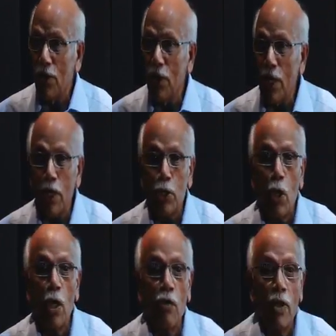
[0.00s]
She had a
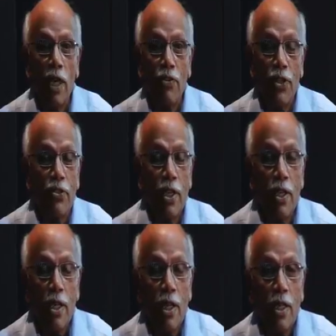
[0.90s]
shock of her life. She
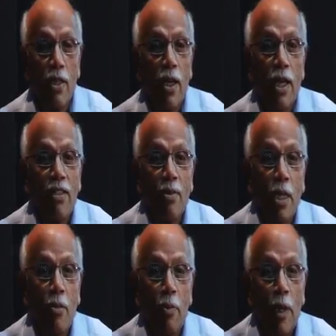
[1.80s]
said, then when does he
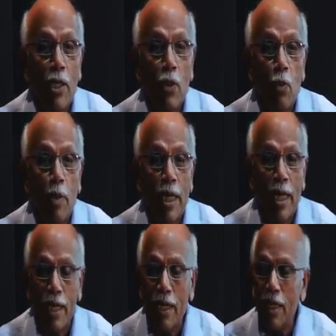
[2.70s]
become a man or a woman
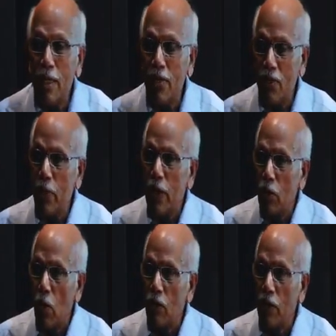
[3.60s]
again? The
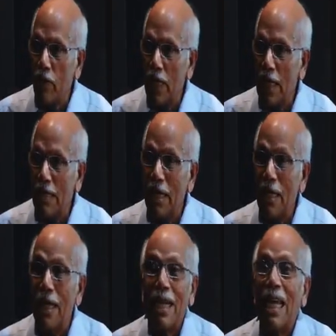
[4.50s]
student thought for a while and
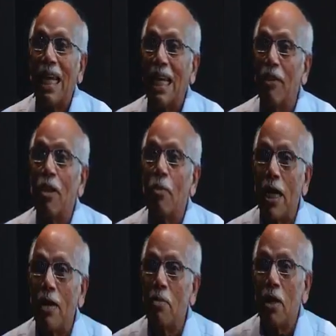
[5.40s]
said, rarely ever,
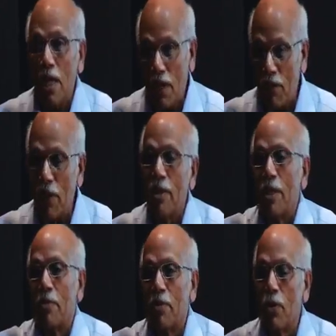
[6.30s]
madam, if ever.
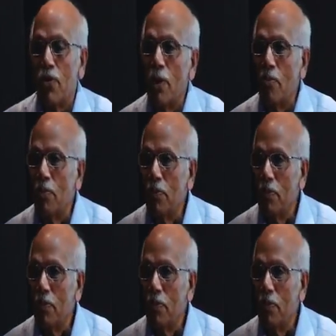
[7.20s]
Full stop.